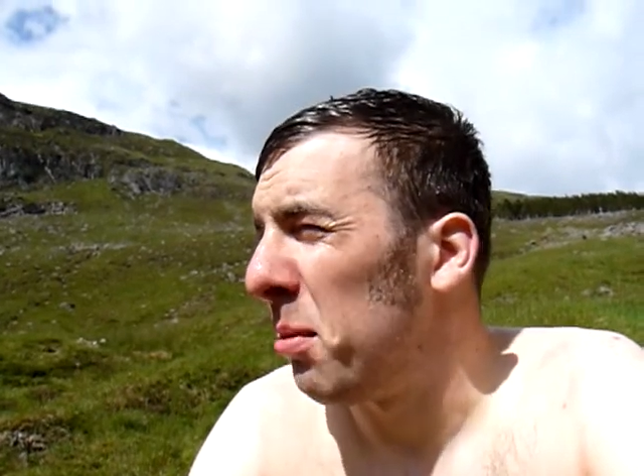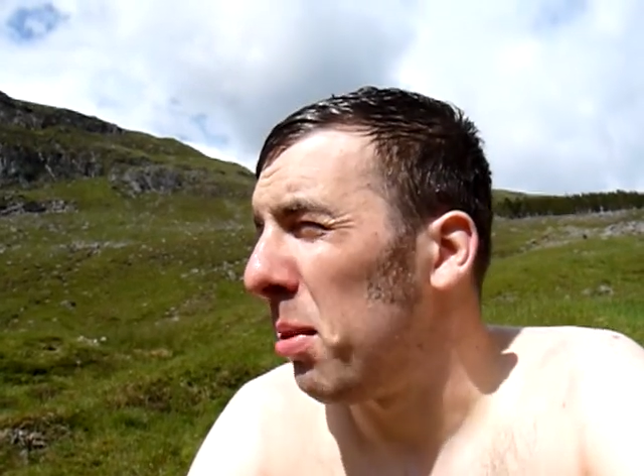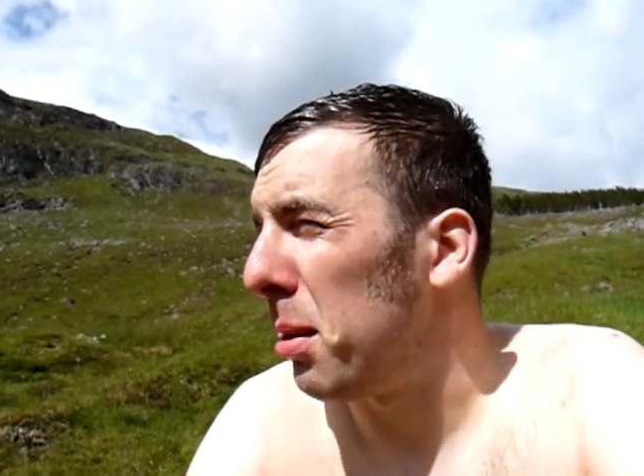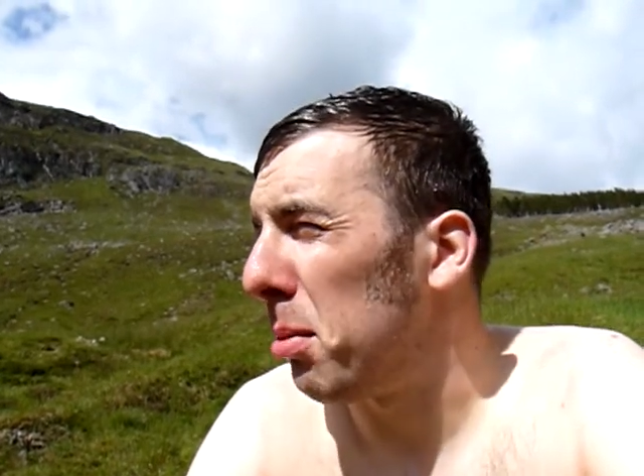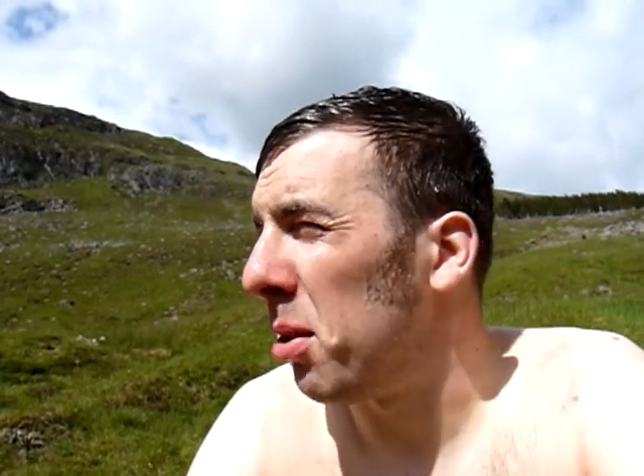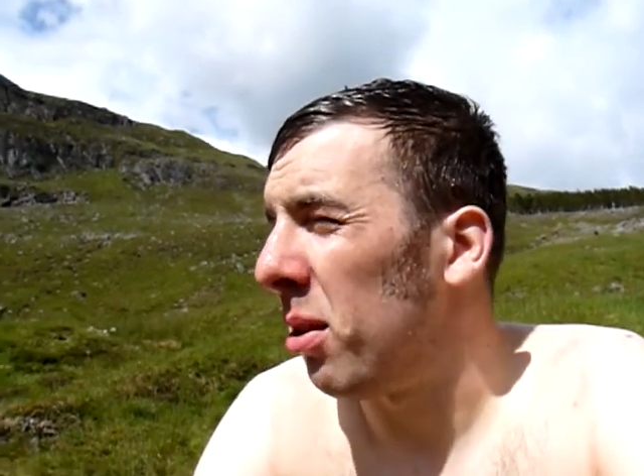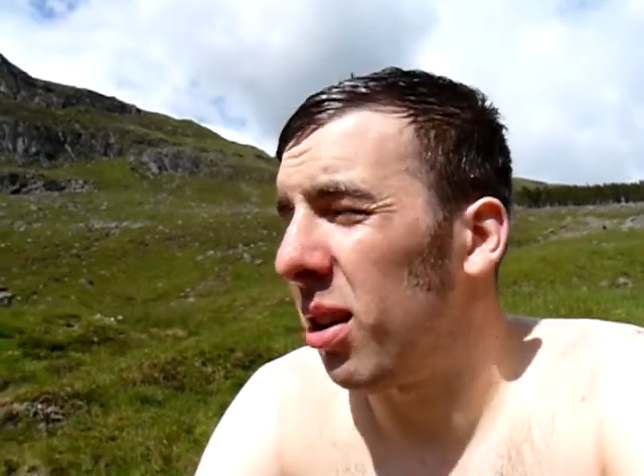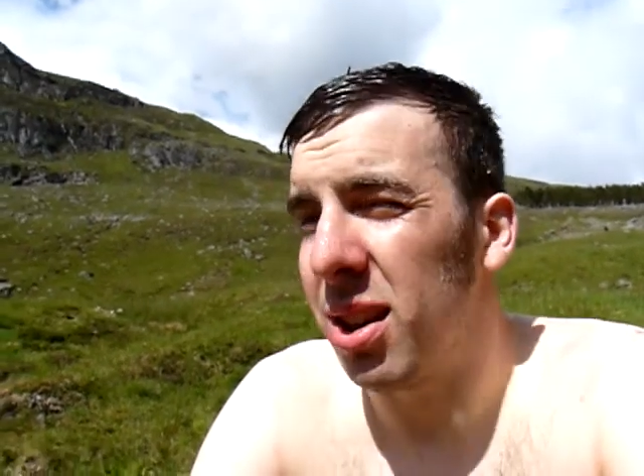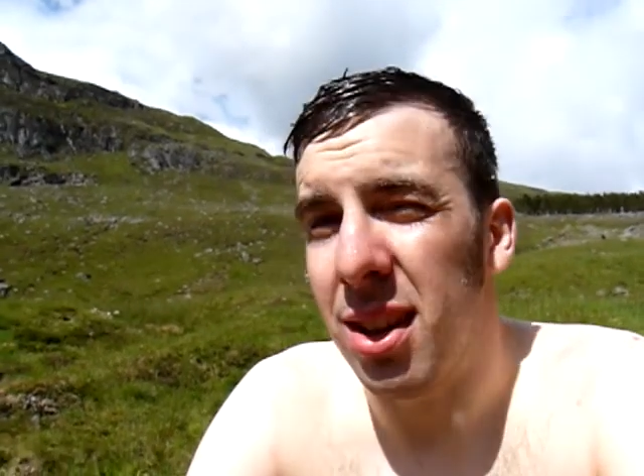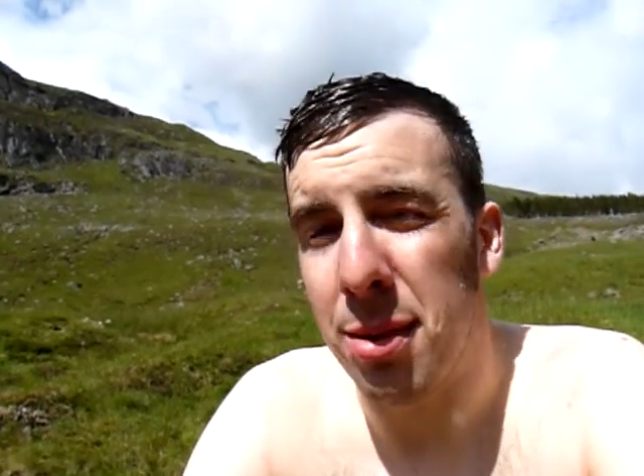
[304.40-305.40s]
piping
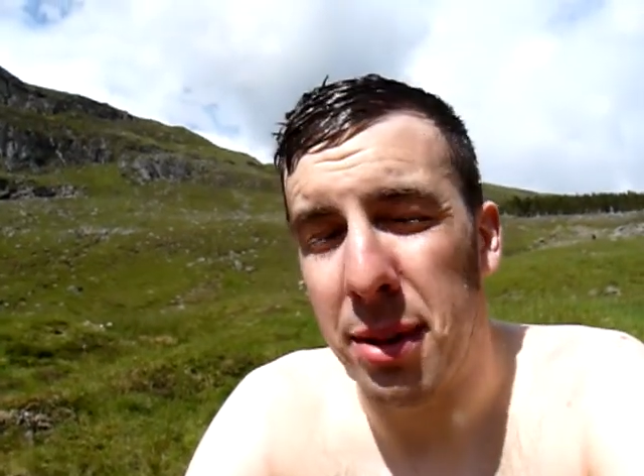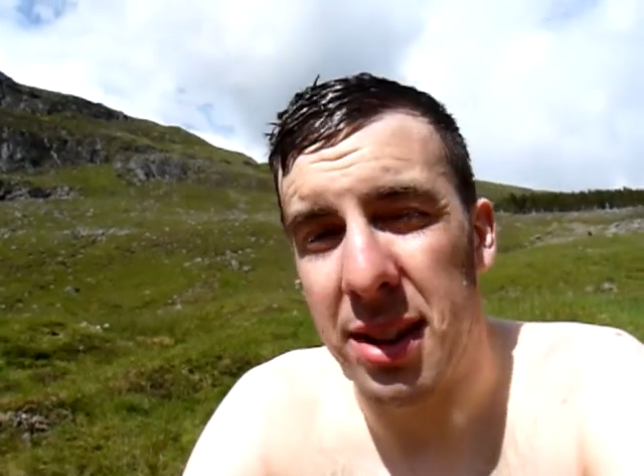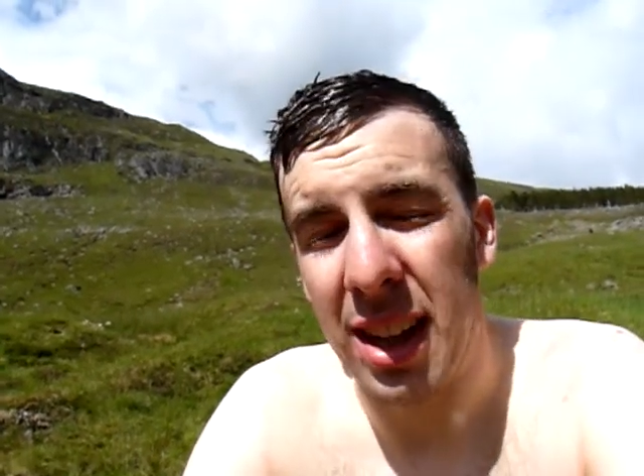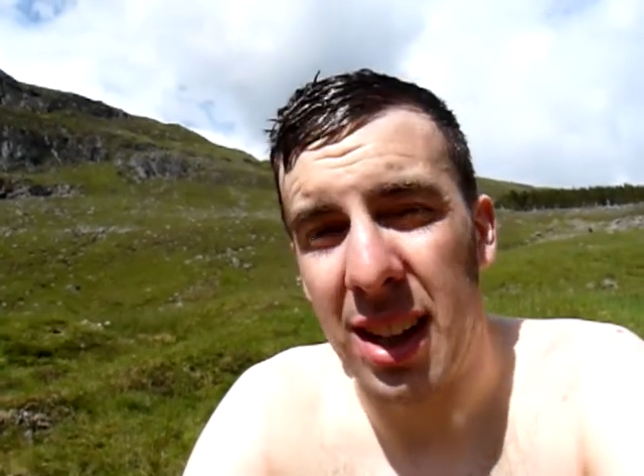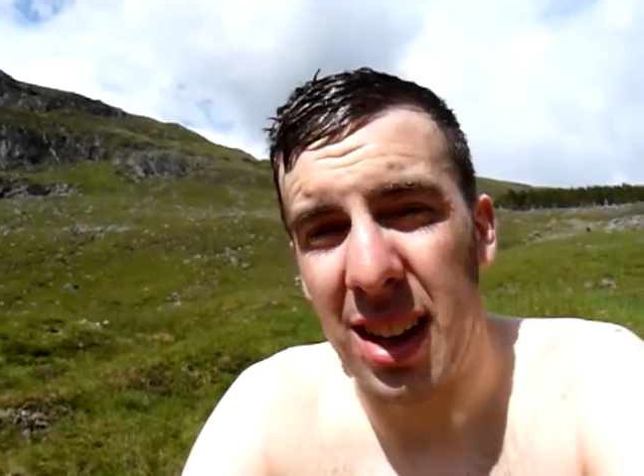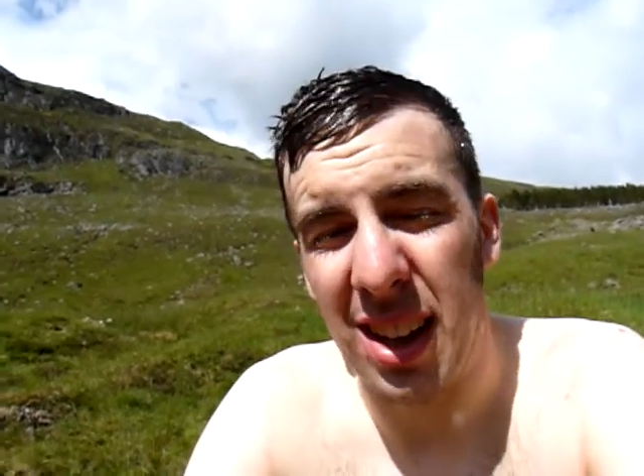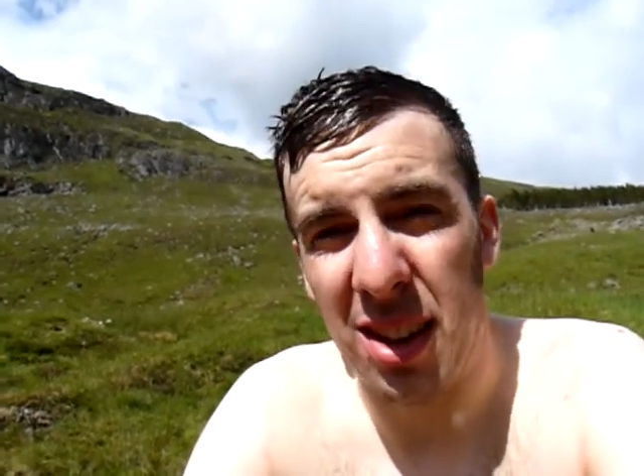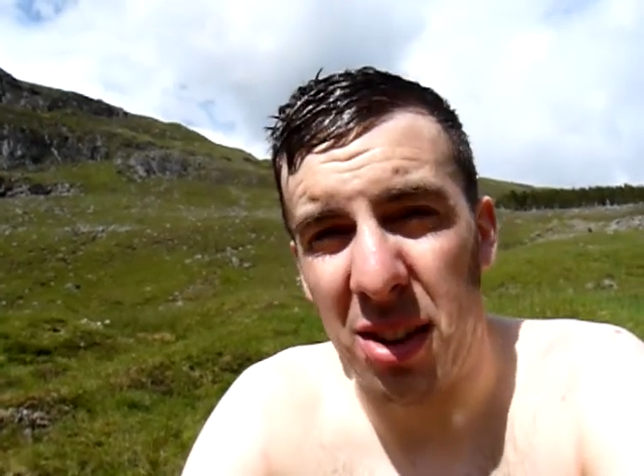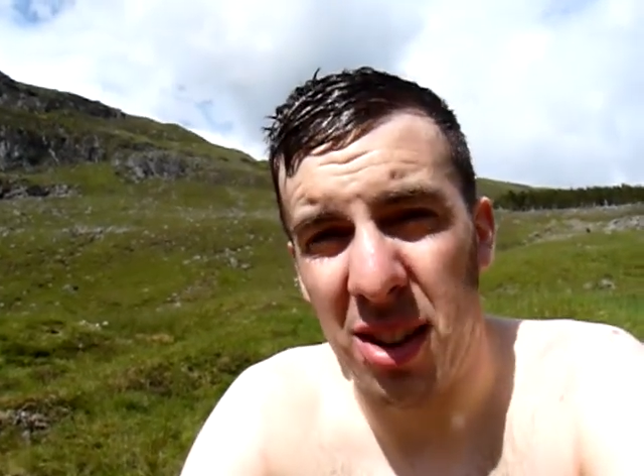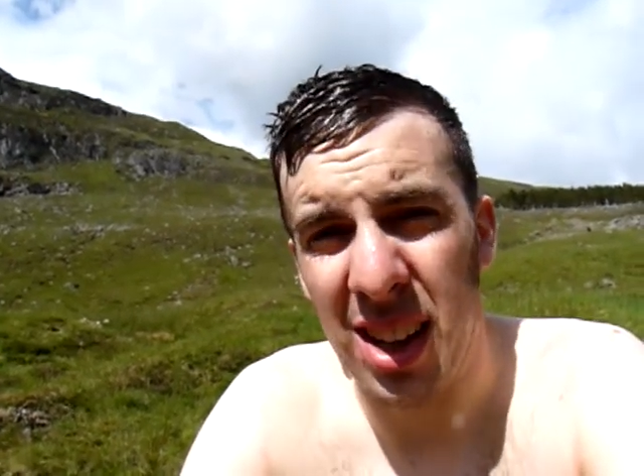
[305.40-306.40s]
hot underneath my jacket
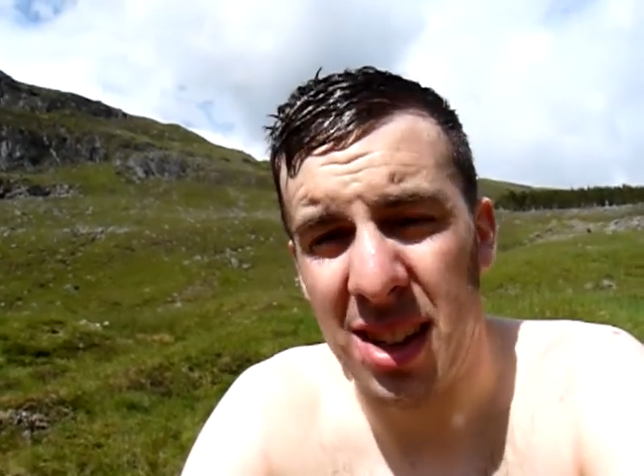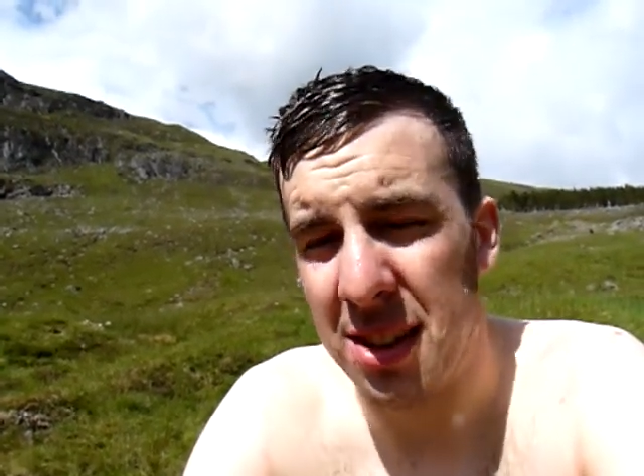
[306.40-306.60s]
and all the rest,